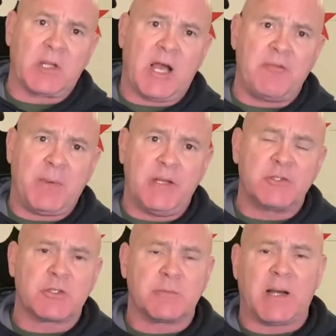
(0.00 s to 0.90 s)
Live
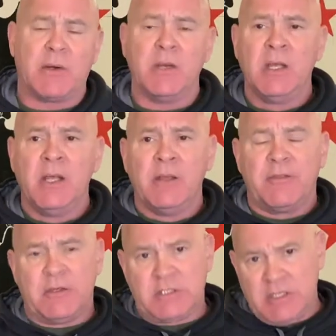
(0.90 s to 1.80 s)
pages about
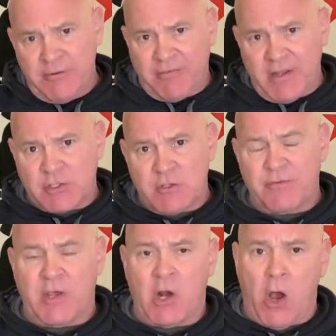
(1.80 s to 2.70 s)
the defensive
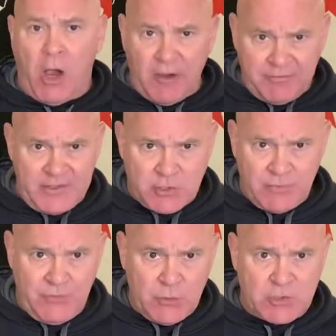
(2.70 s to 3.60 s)
and
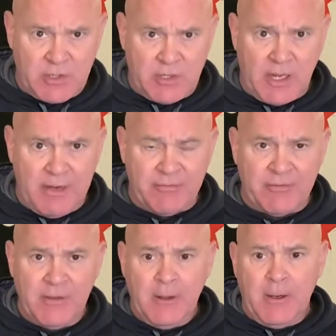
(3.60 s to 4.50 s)
offensive use of the knife.
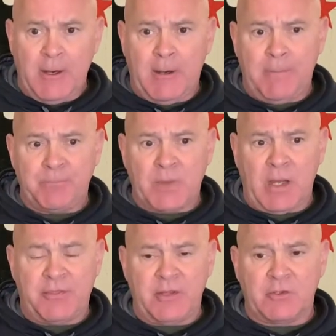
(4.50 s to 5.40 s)
I
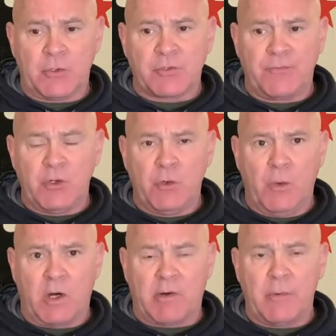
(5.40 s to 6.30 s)
think those of you who
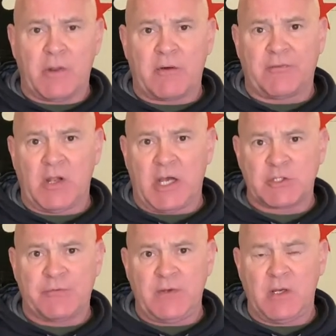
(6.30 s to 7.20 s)
agree with our
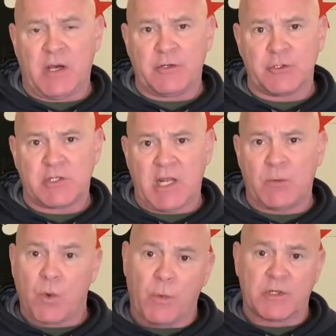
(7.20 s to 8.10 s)
philosophy
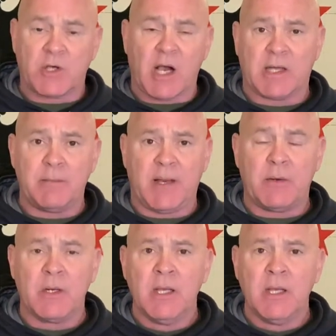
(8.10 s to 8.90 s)
understand what we're talking about.